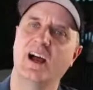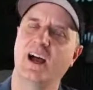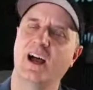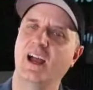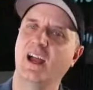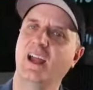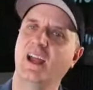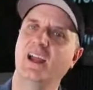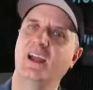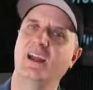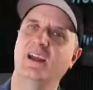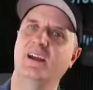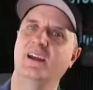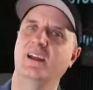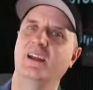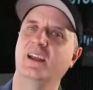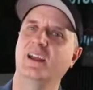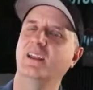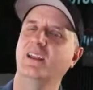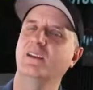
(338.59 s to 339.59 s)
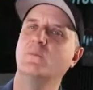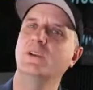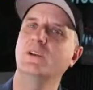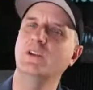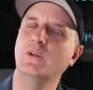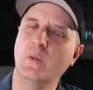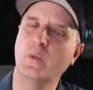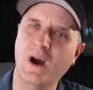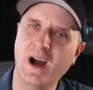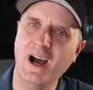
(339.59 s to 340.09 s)
Uh, uh and when
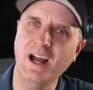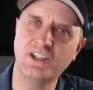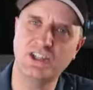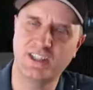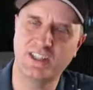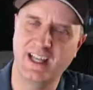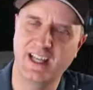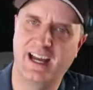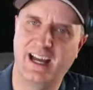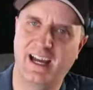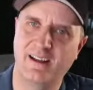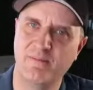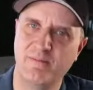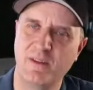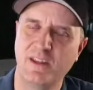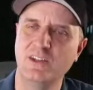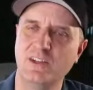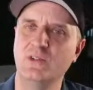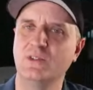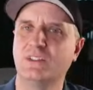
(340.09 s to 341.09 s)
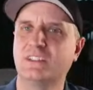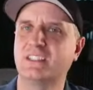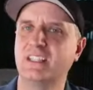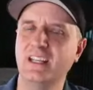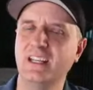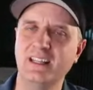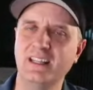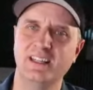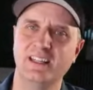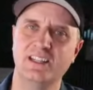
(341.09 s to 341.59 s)
you watch that, and you
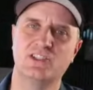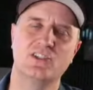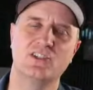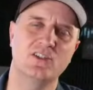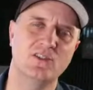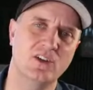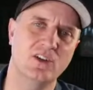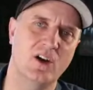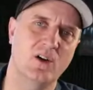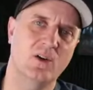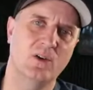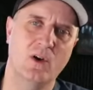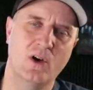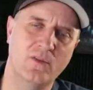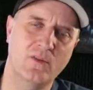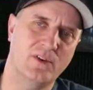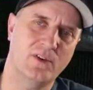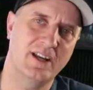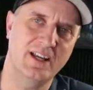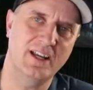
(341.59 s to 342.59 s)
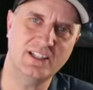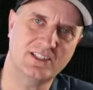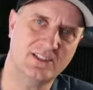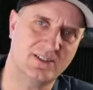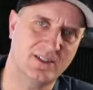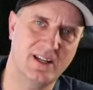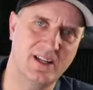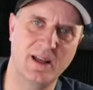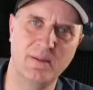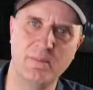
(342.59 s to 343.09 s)
see these, and you know over
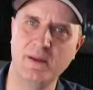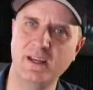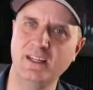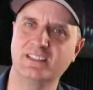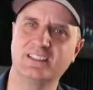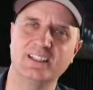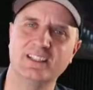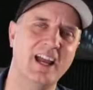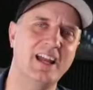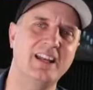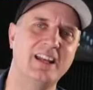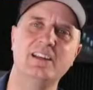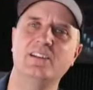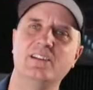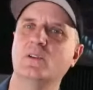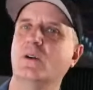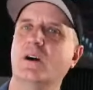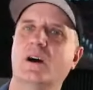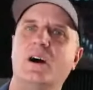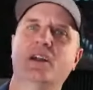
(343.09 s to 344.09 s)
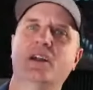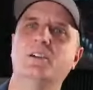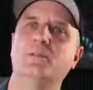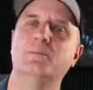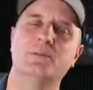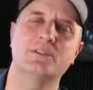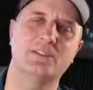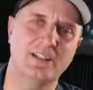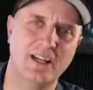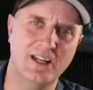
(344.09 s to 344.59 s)
history, it means 90 to
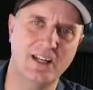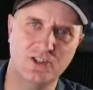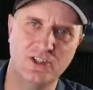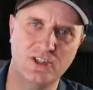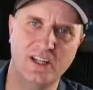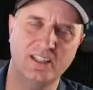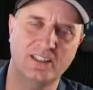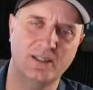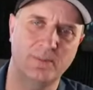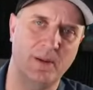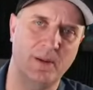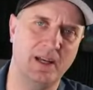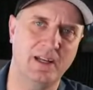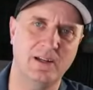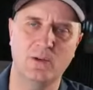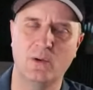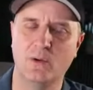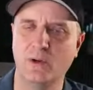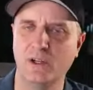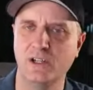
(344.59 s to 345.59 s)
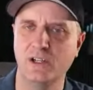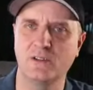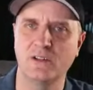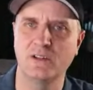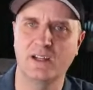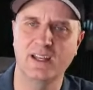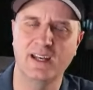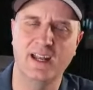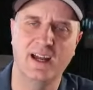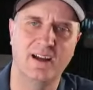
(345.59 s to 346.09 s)
100% chance, depending on what you're
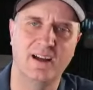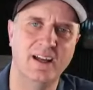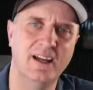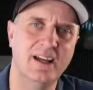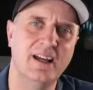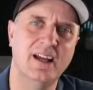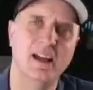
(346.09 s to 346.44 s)
looking at.